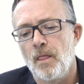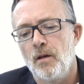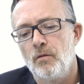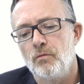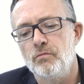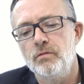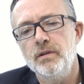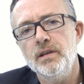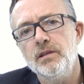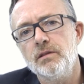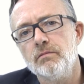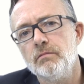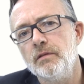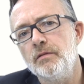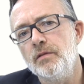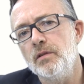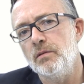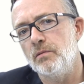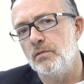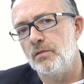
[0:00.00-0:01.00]
Read the
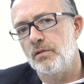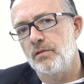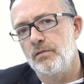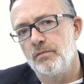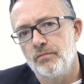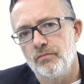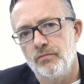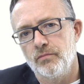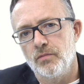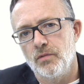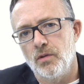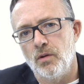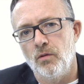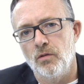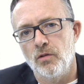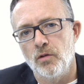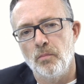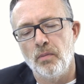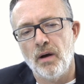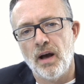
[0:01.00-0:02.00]
reviews
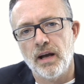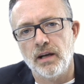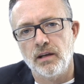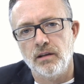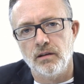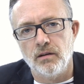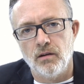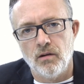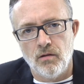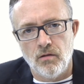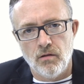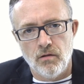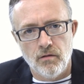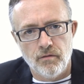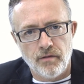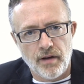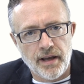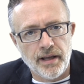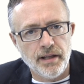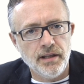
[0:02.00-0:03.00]
on the back
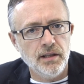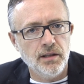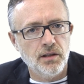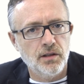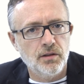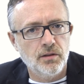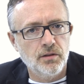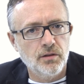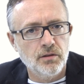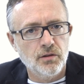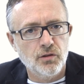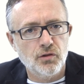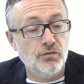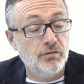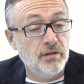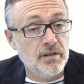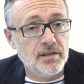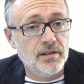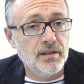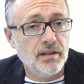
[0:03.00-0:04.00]
of any
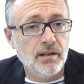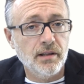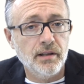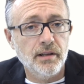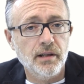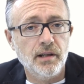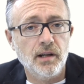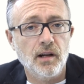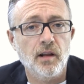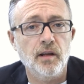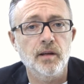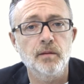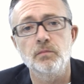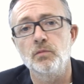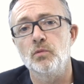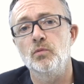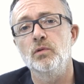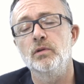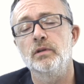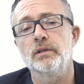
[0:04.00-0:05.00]
critically acclaimed
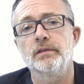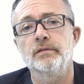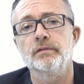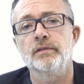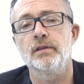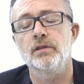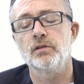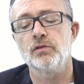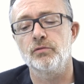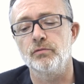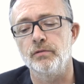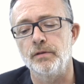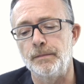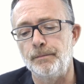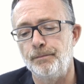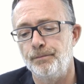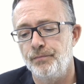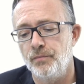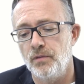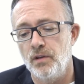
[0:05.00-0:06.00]
work of history,
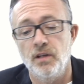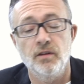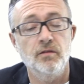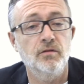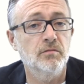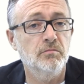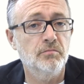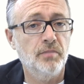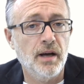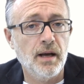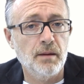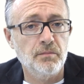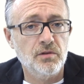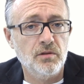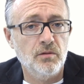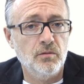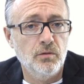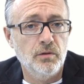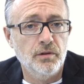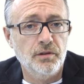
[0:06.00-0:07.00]
even perhaps
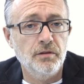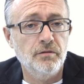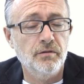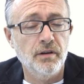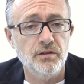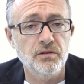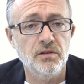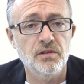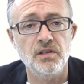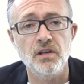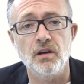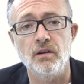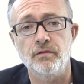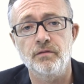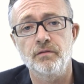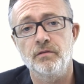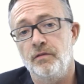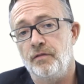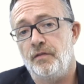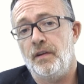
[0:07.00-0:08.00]
a work you've read yourself,
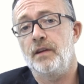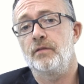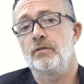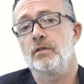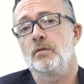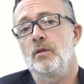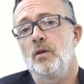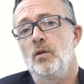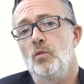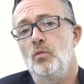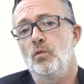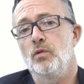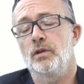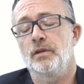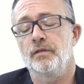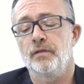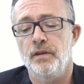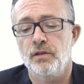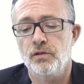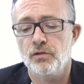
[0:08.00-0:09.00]
your favourite work
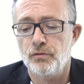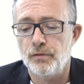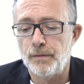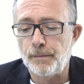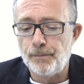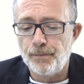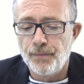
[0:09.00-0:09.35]
of history.